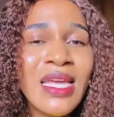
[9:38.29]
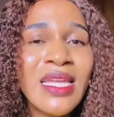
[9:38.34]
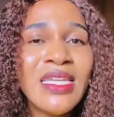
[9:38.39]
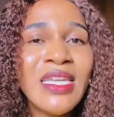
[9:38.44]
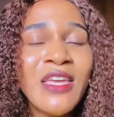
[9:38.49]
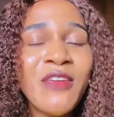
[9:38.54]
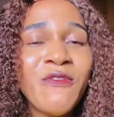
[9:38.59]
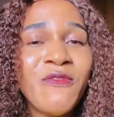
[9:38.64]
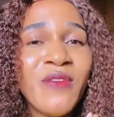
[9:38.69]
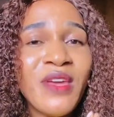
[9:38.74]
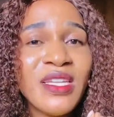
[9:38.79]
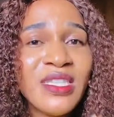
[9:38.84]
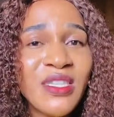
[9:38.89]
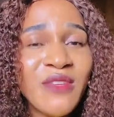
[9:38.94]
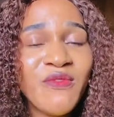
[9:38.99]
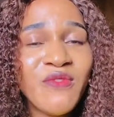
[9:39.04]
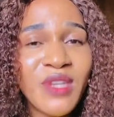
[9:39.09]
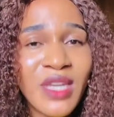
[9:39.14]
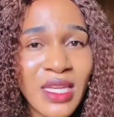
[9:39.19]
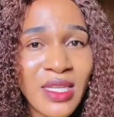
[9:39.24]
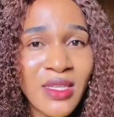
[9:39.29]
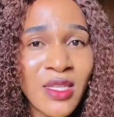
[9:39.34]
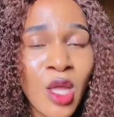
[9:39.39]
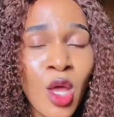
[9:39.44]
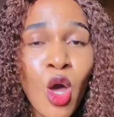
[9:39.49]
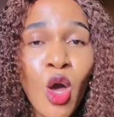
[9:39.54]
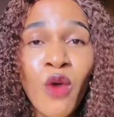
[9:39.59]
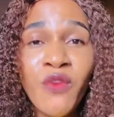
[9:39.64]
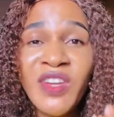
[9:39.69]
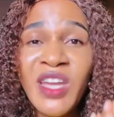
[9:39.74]
the effectiveness
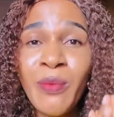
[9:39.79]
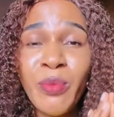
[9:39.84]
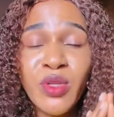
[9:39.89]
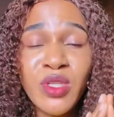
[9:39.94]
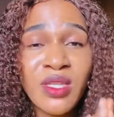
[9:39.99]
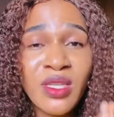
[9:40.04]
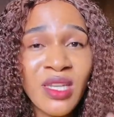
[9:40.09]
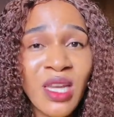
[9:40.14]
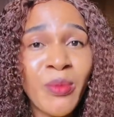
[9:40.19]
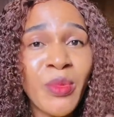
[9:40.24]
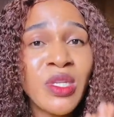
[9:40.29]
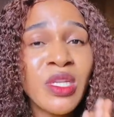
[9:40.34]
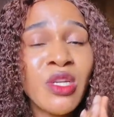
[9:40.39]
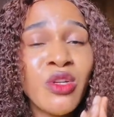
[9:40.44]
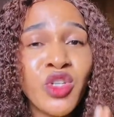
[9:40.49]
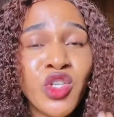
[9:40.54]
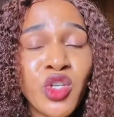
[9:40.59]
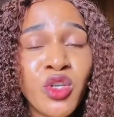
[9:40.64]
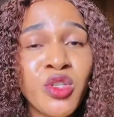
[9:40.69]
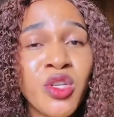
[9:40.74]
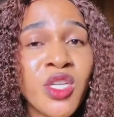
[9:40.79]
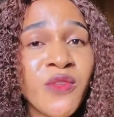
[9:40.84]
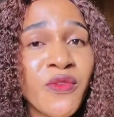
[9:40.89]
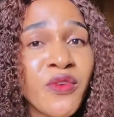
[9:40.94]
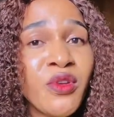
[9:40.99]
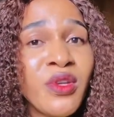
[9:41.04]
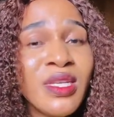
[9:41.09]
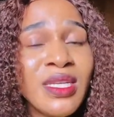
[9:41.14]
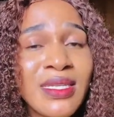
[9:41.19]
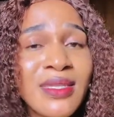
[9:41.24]
of that particular body lotion. Just
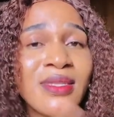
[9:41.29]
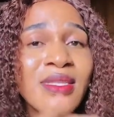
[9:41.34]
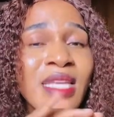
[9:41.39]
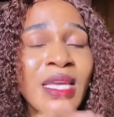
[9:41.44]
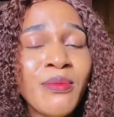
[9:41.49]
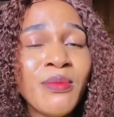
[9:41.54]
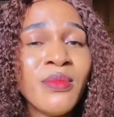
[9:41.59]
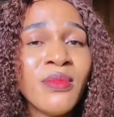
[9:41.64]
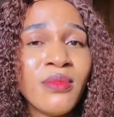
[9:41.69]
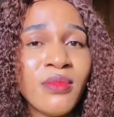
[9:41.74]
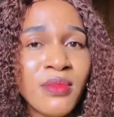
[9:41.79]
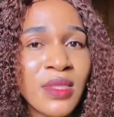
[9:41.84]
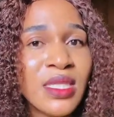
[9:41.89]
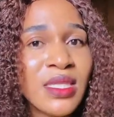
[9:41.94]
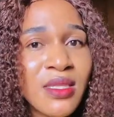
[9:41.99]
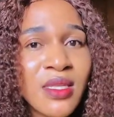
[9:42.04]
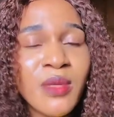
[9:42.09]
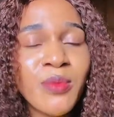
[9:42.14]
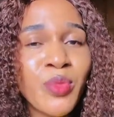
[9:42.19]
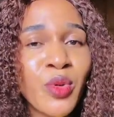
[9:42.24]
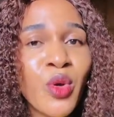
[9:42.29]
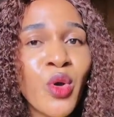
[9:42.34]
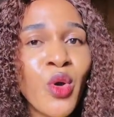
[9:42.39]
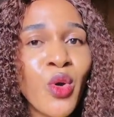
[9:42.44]
follow this same tip.